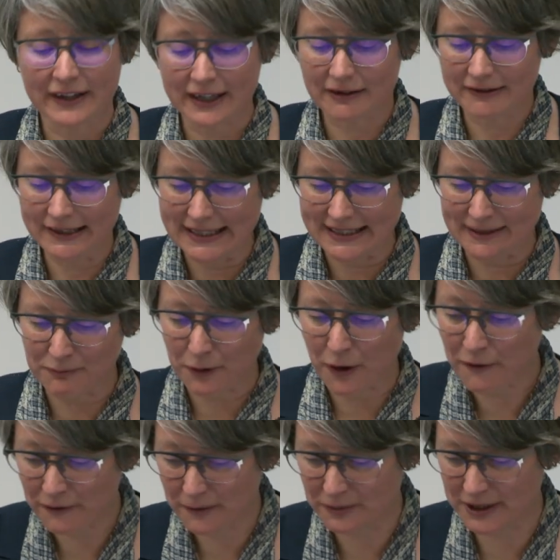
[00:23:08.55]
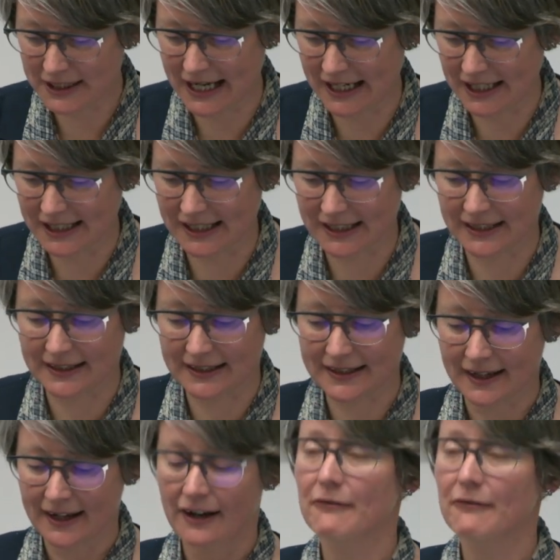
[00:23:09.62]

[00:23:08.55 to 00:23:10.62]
increasing profit protections